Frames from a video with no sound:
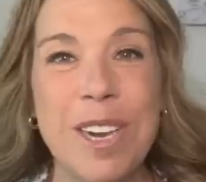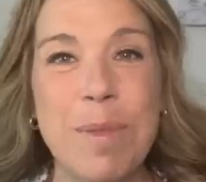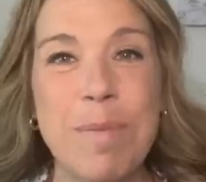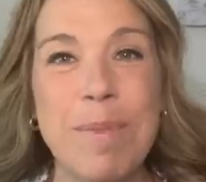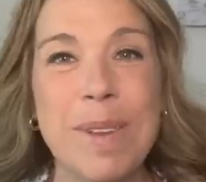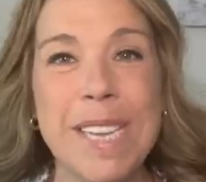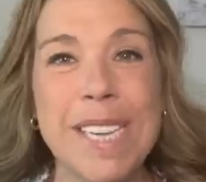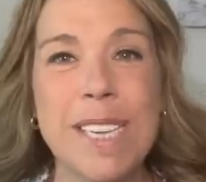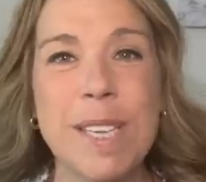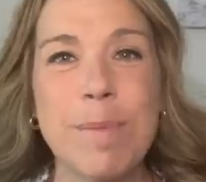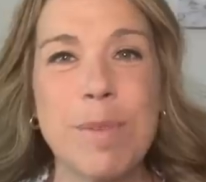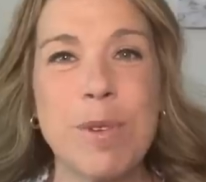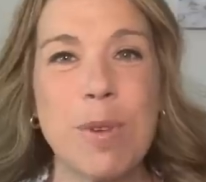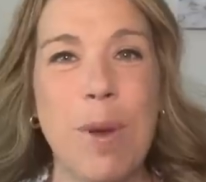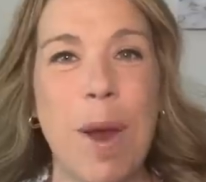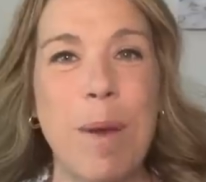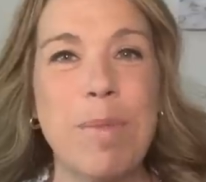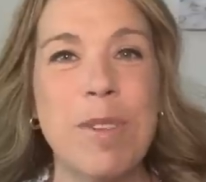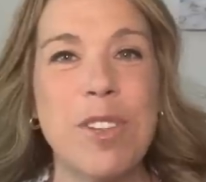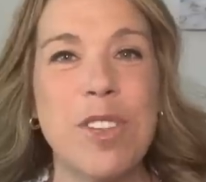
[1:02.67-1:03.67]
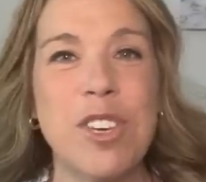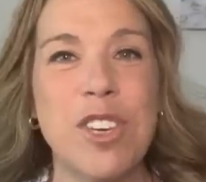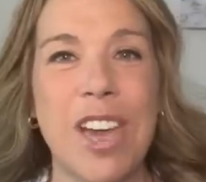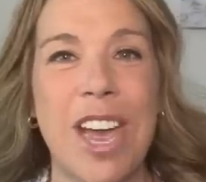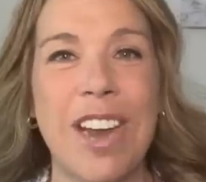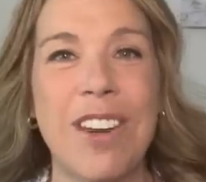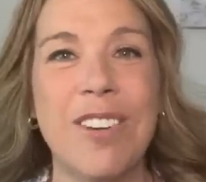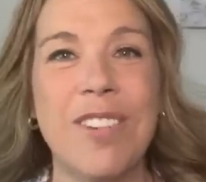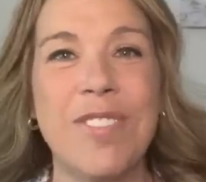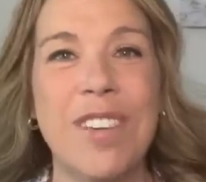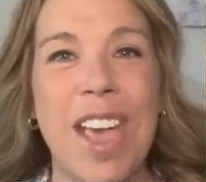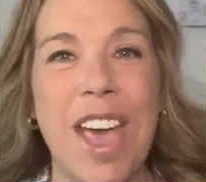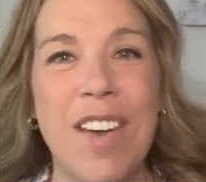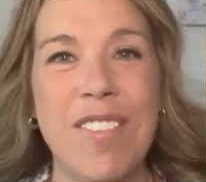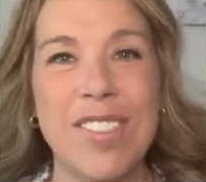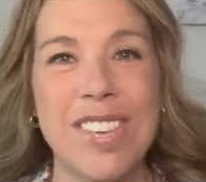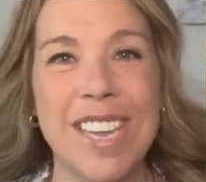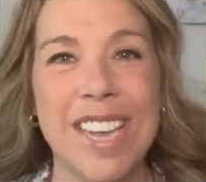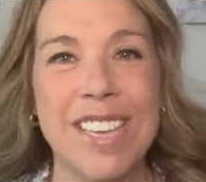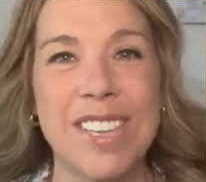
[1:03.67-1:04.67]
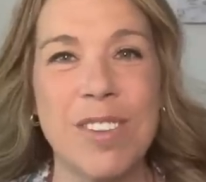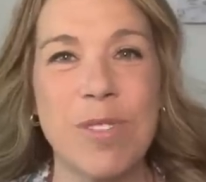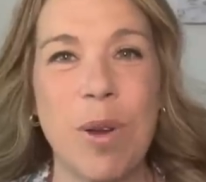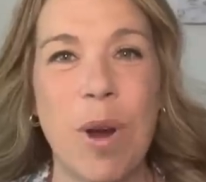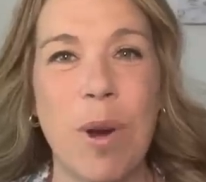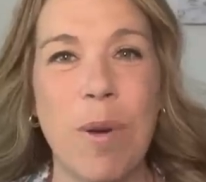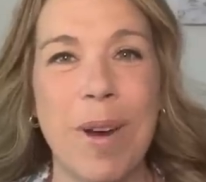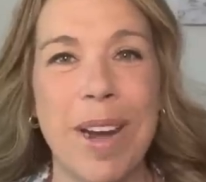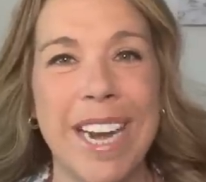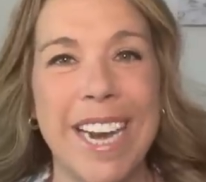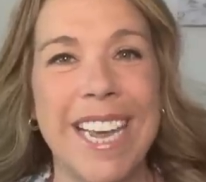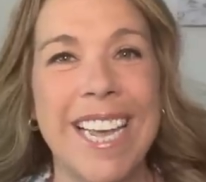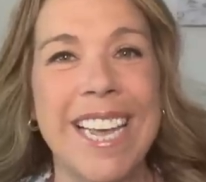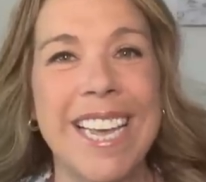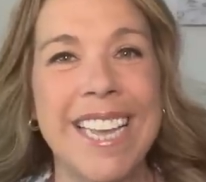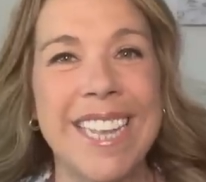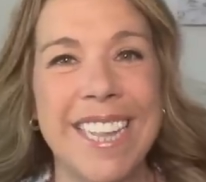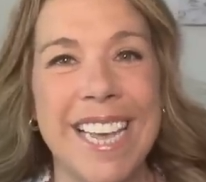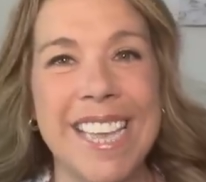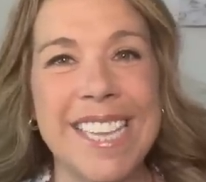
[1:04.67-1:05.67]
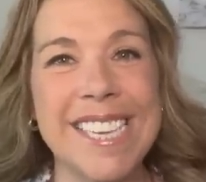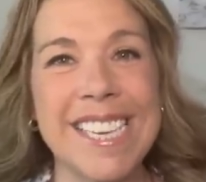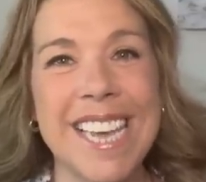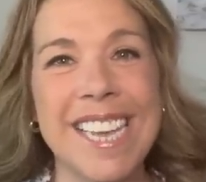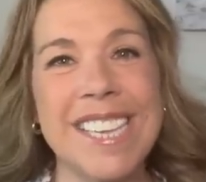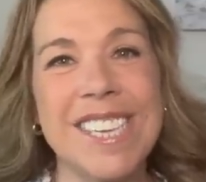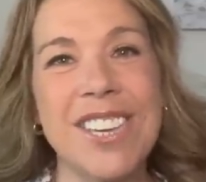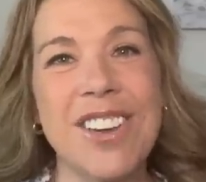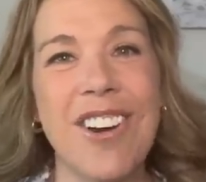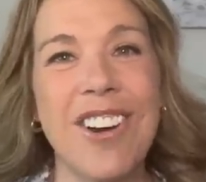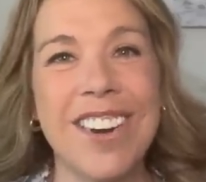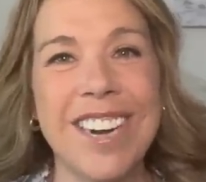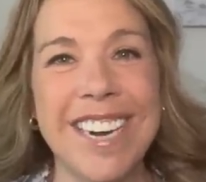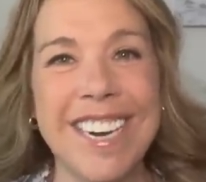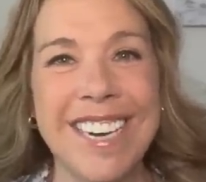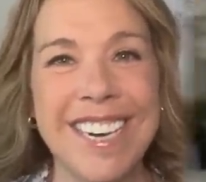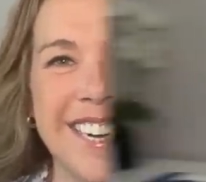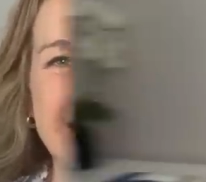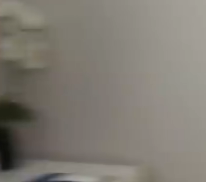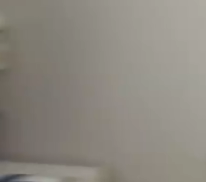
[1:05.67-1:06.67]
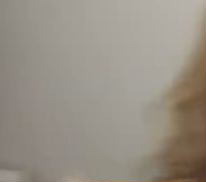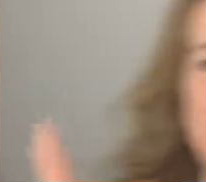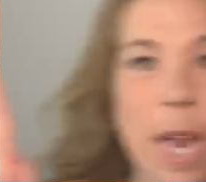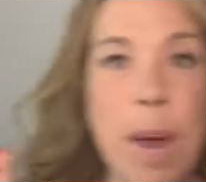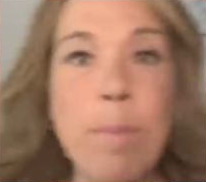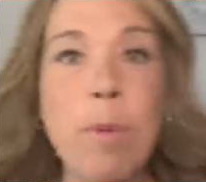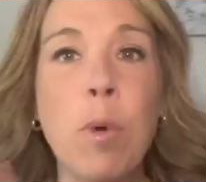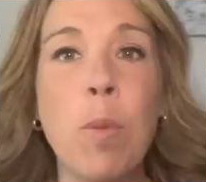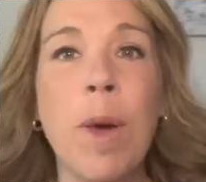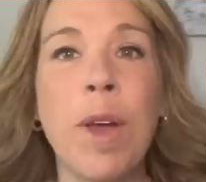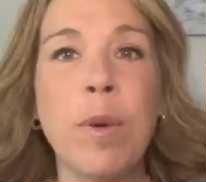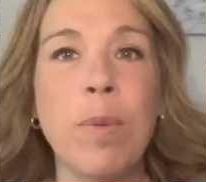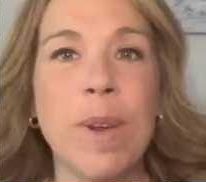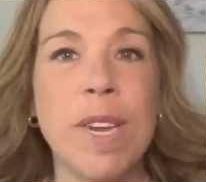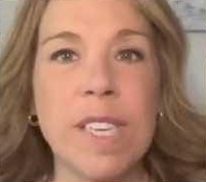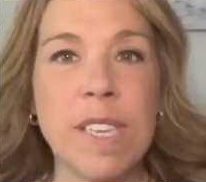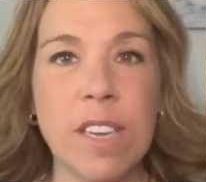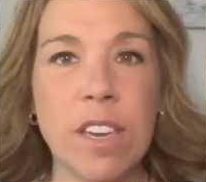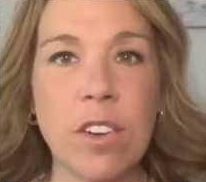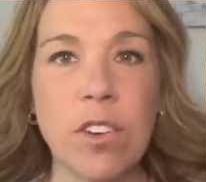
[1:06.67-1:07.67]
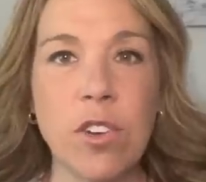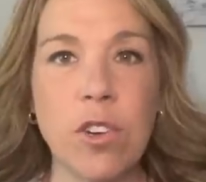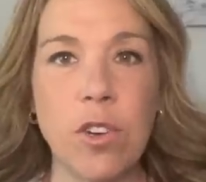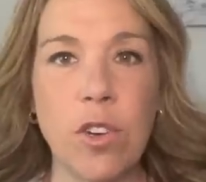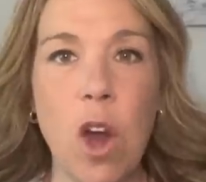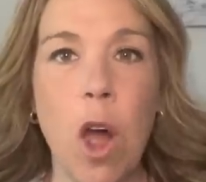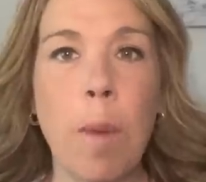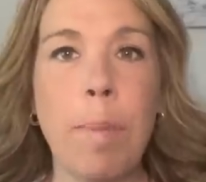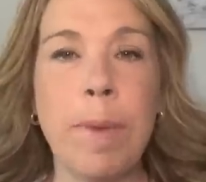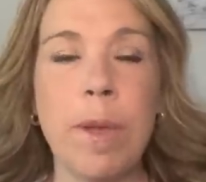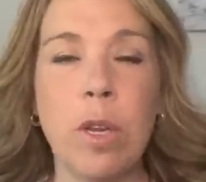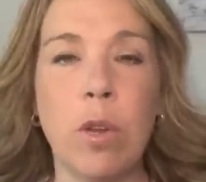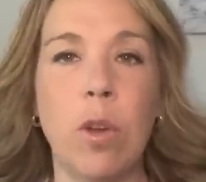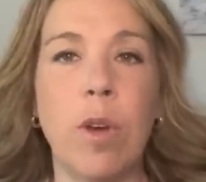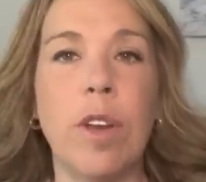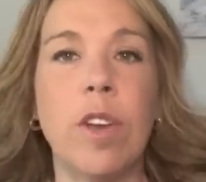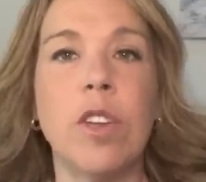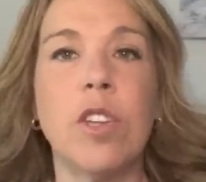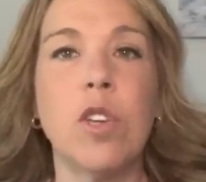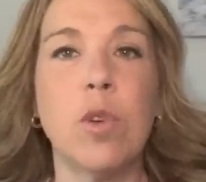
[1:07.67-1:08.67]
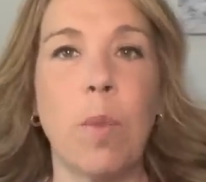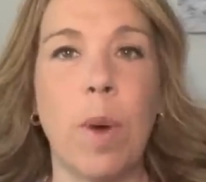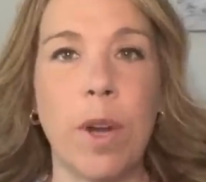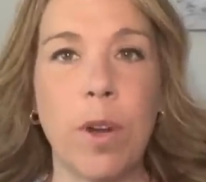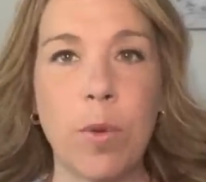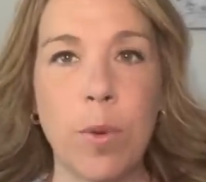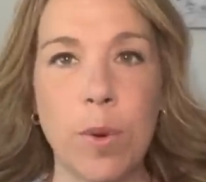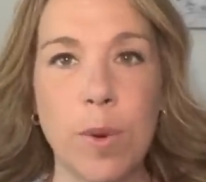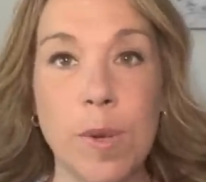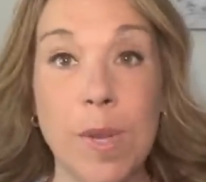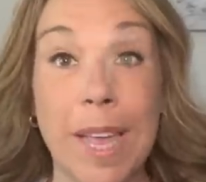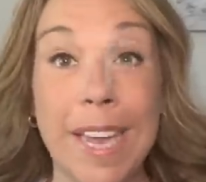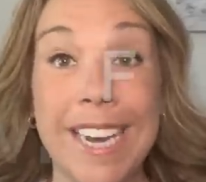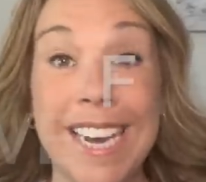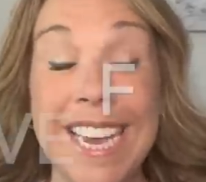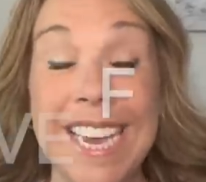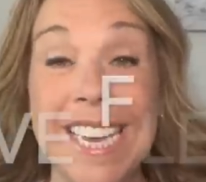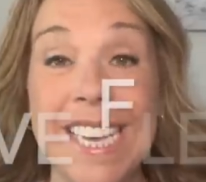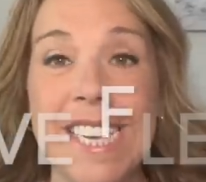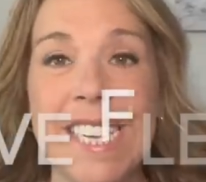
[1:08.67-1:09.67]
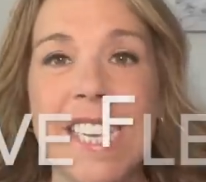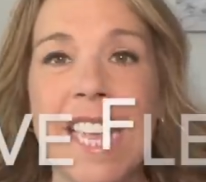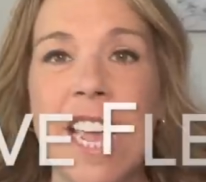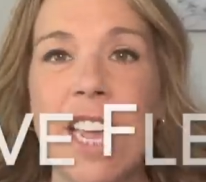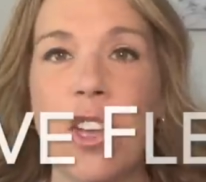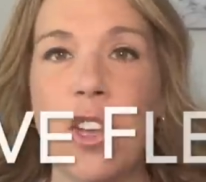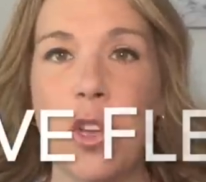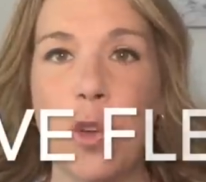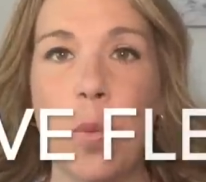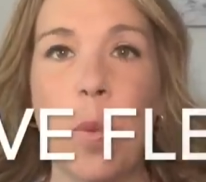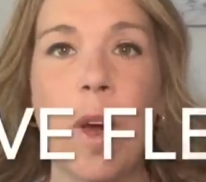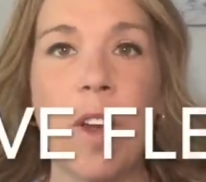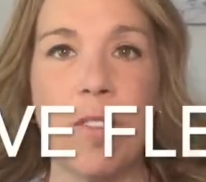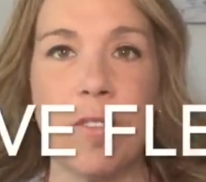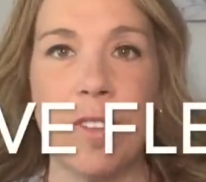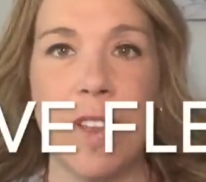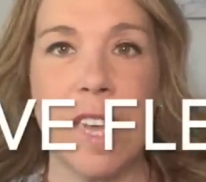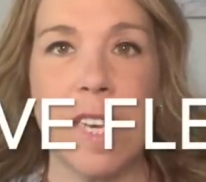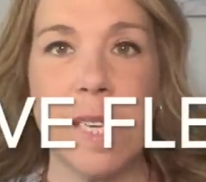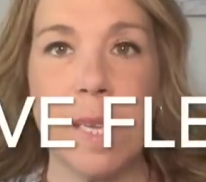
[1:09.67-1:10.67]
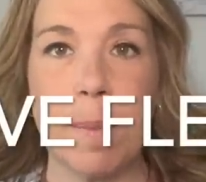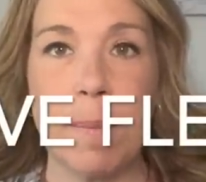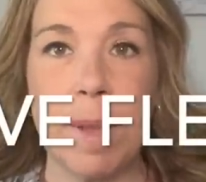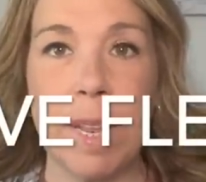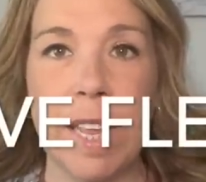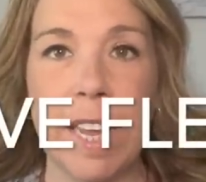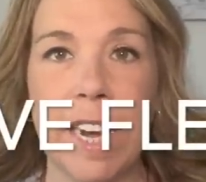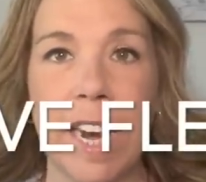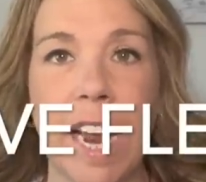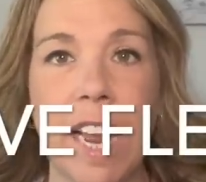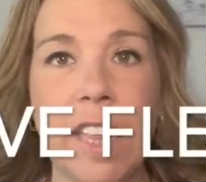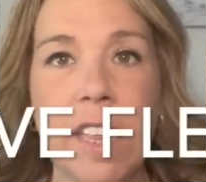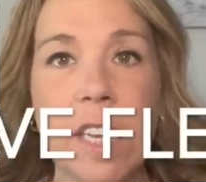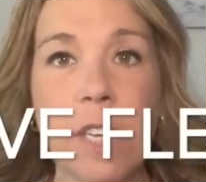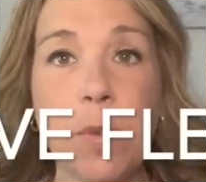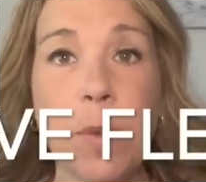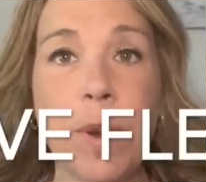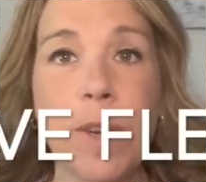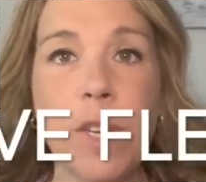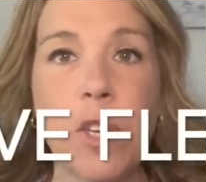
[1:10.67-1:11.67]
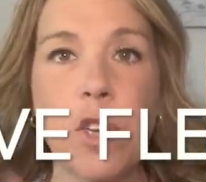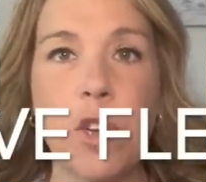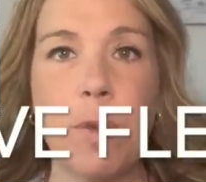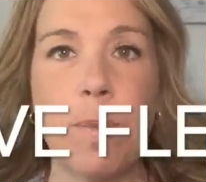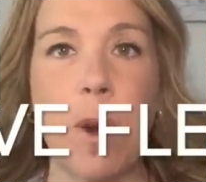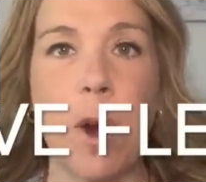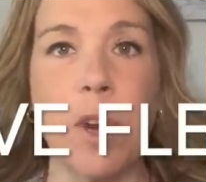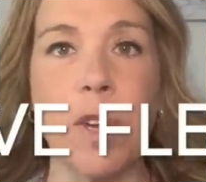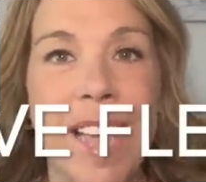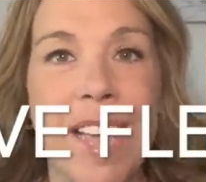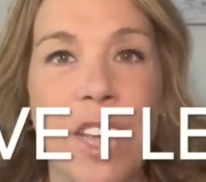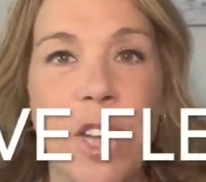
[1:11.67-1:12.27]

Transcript: And please subscribe to the channel if you haven't done so already. Let's get started. Number one reason to not be loyal to one cruise line is that you want flexibility. And this one is two parts.